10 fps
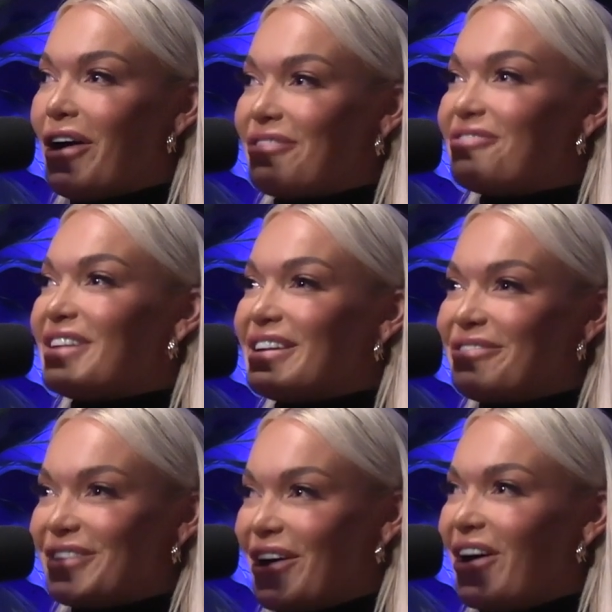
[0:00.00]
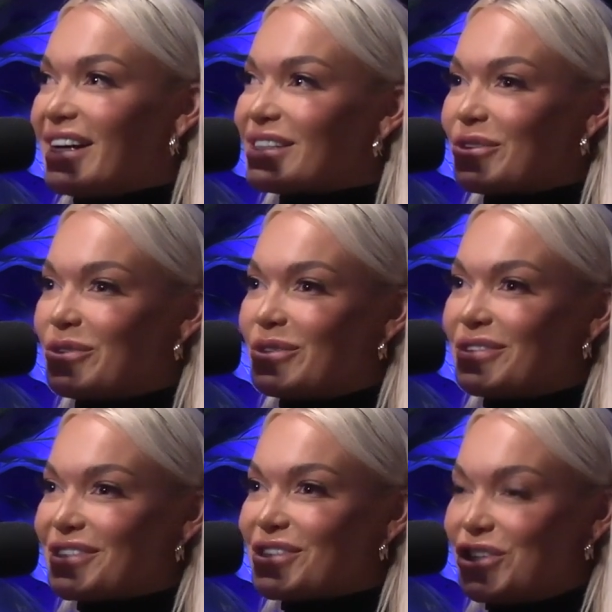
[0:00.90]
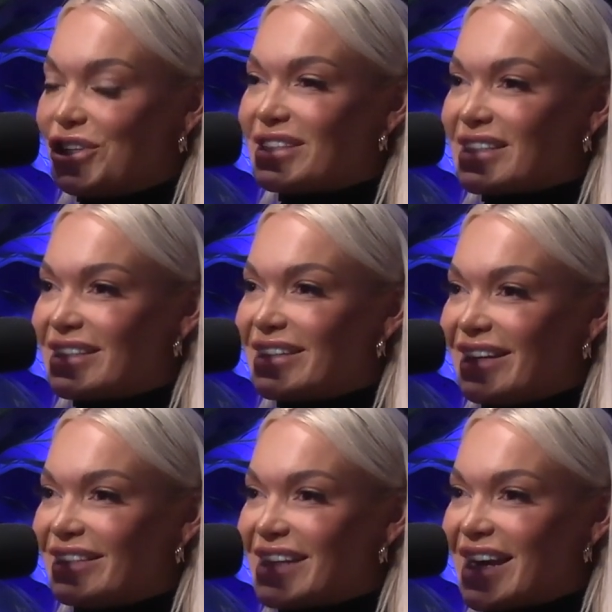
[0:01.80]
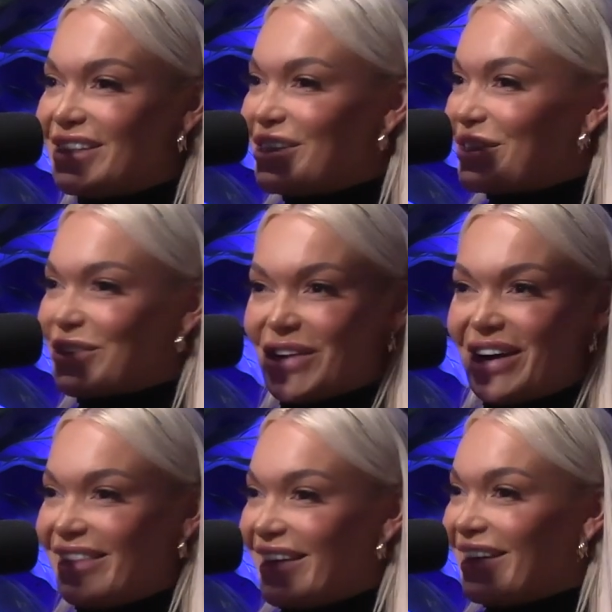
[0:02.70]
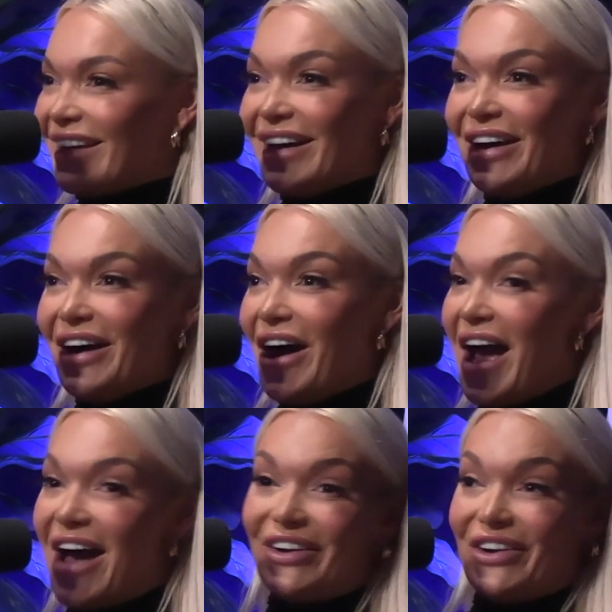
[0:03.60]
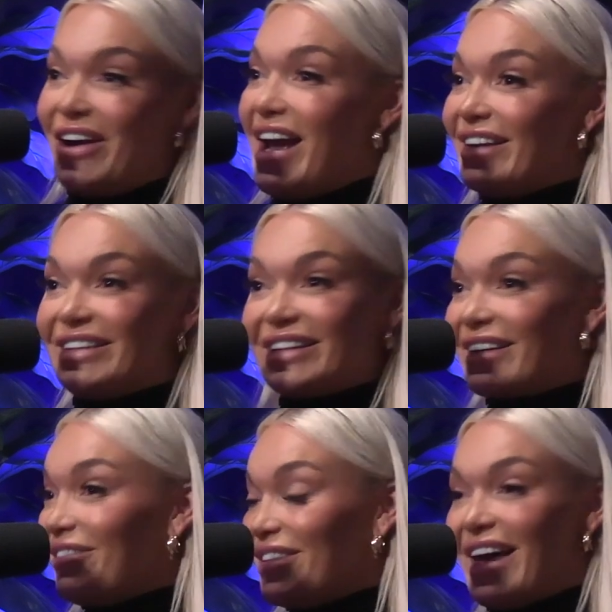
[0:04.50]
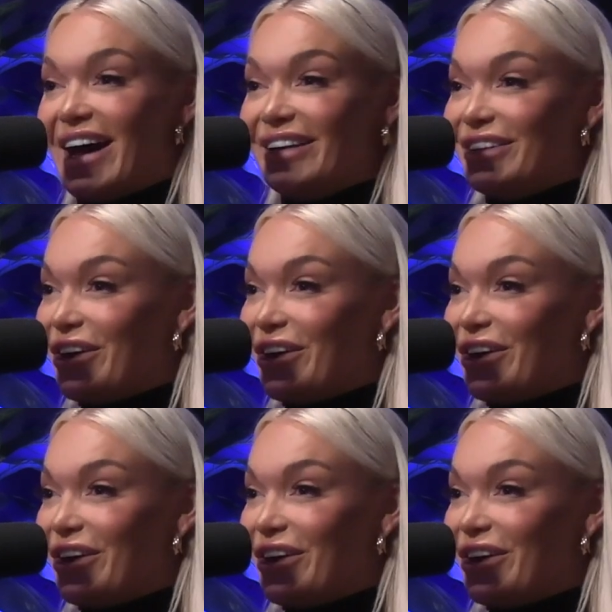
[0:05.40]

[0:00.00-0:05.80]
I fear for the high school students and teachers because I think, I don't know how you're going to govern that.